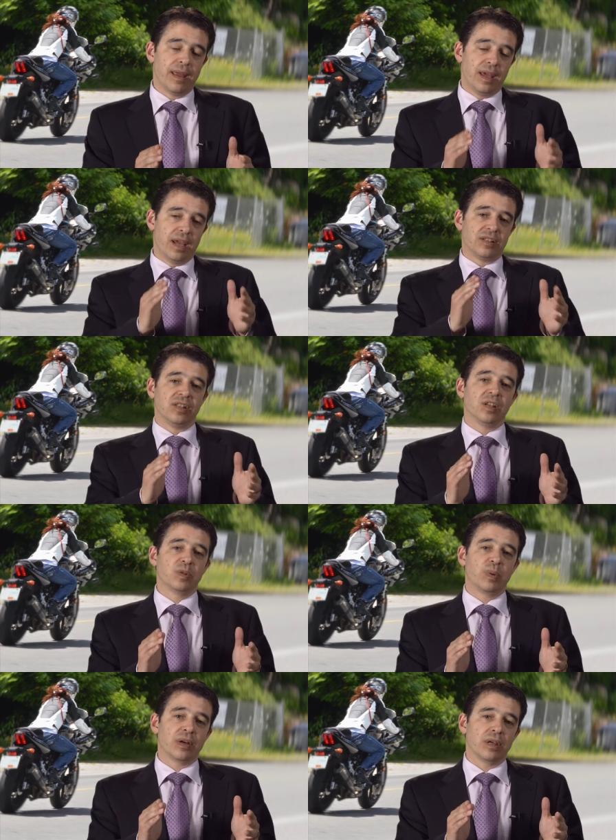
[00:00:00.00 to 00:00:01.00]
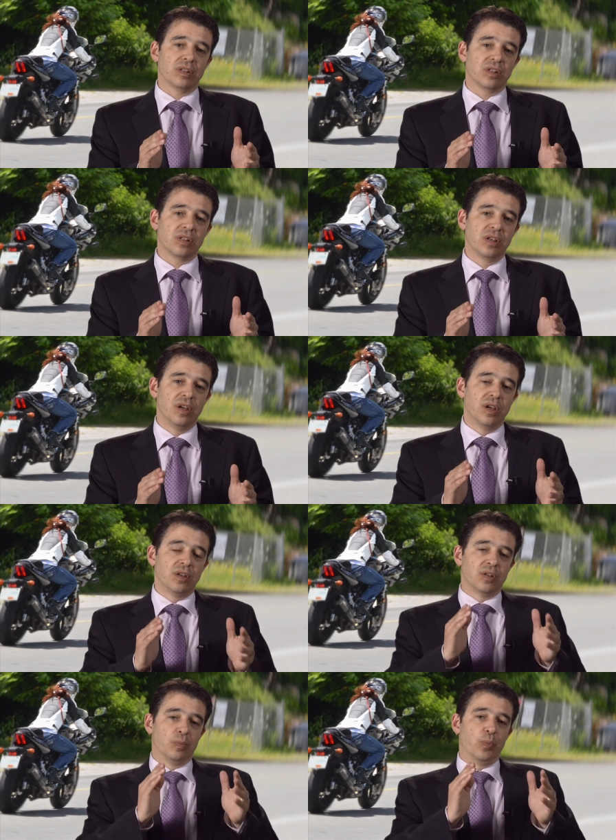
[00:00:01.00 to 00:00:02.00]
and has the experience
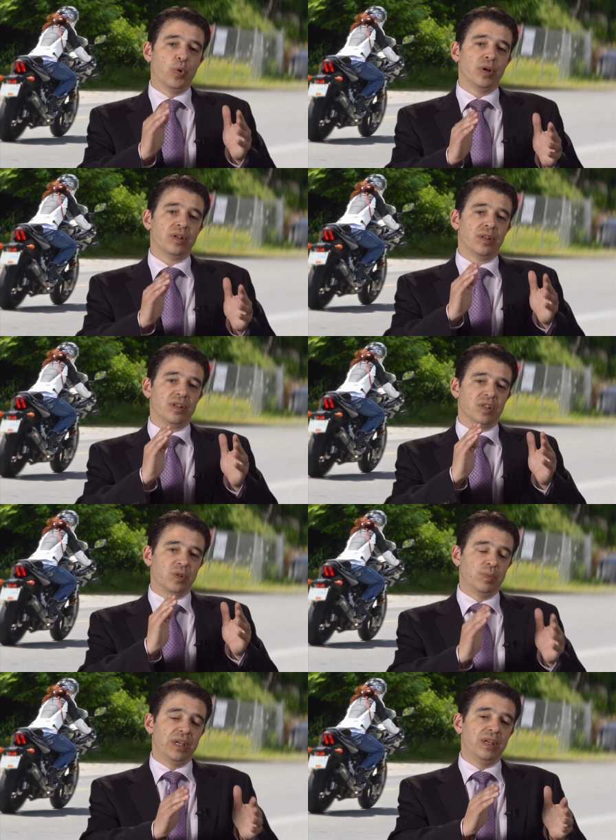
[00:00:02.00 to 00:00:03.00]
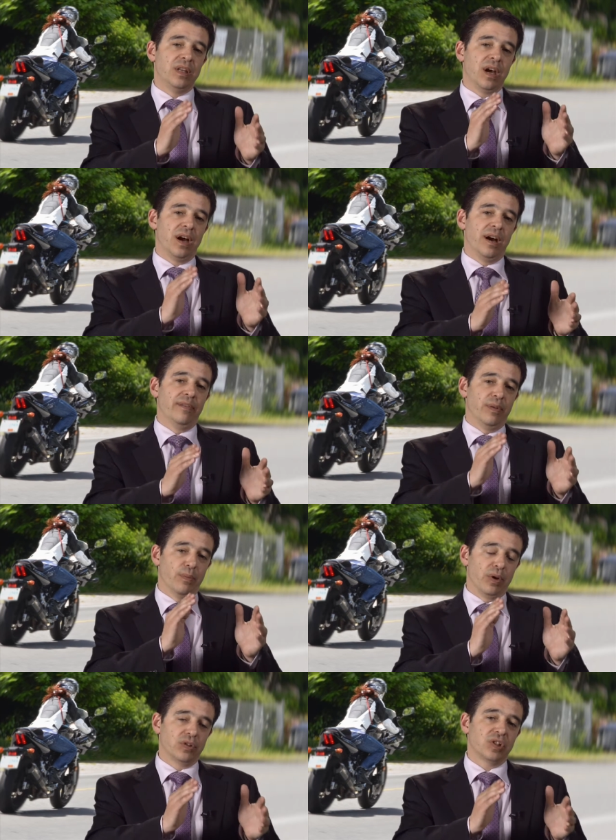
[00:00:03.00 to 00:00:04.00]
to put the speed of the
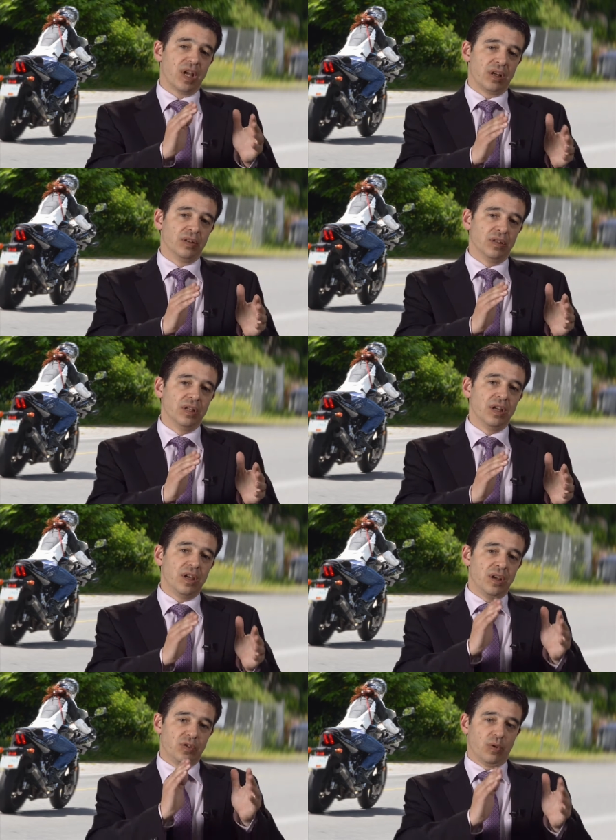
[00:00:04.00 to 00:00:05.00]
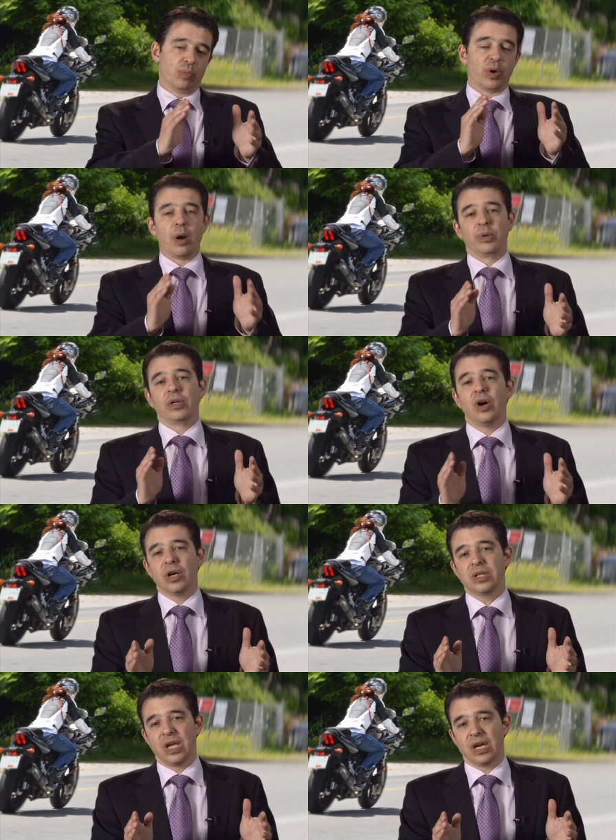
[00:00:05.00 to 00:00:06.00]
motorcycle into a proper
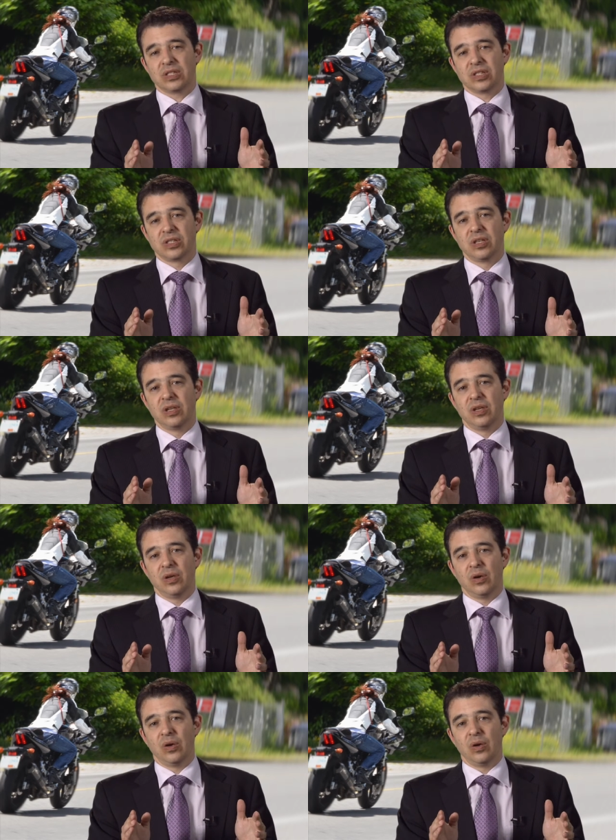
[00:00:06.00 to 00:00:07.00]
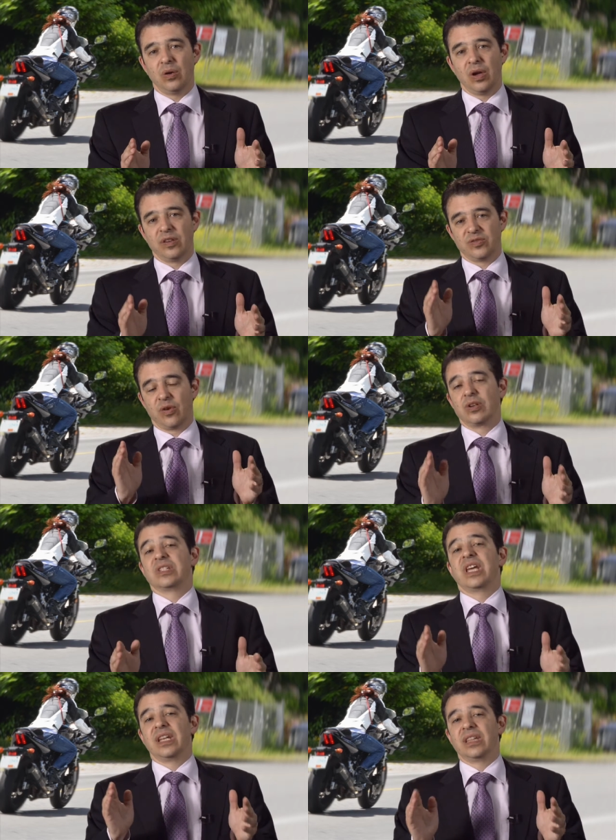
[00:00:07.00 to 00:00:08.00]
context as far
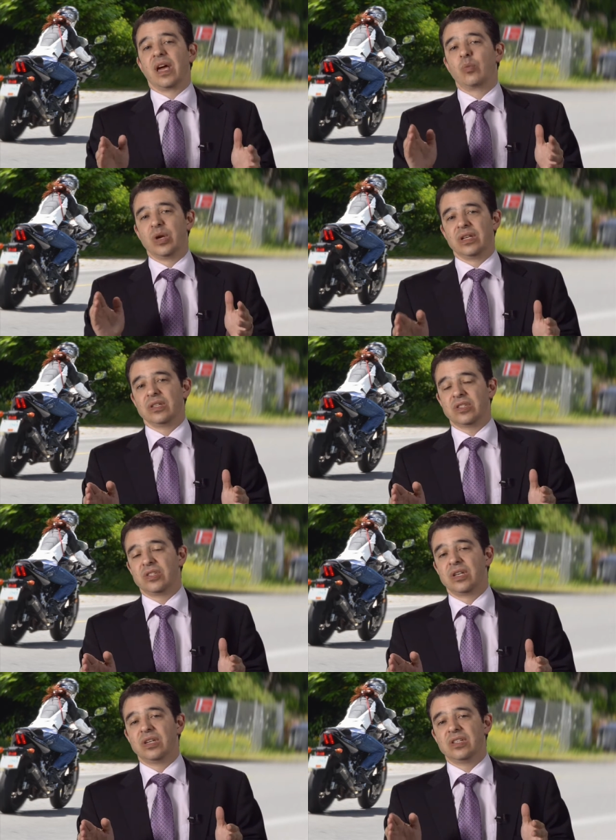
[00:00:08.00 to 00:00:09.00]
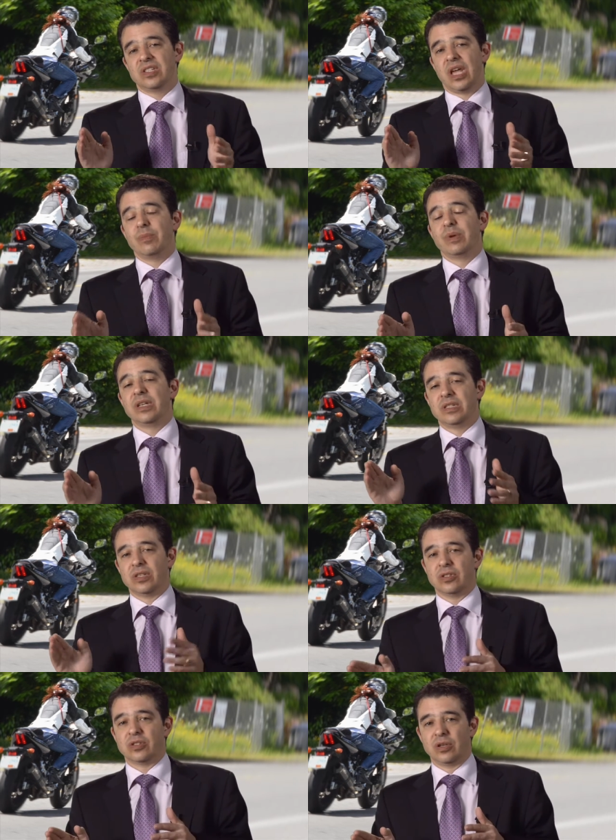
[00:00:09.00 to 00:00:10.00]
as getting that witness statement is
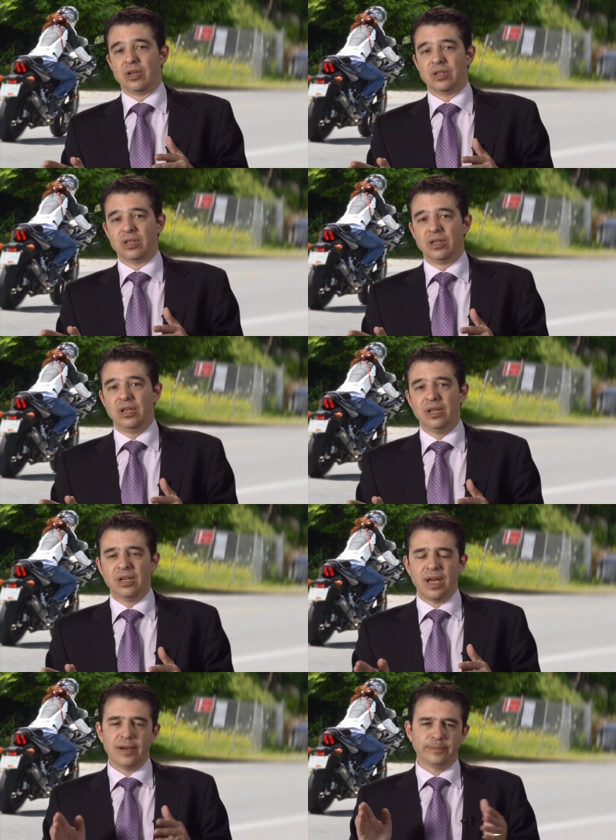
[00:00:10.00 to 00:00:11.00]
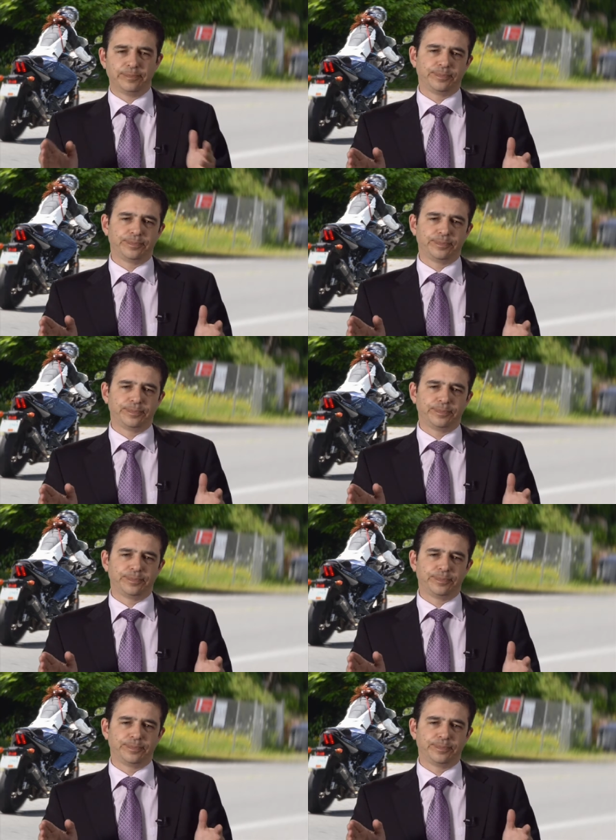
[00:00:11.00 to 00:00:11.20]
concerned. Now,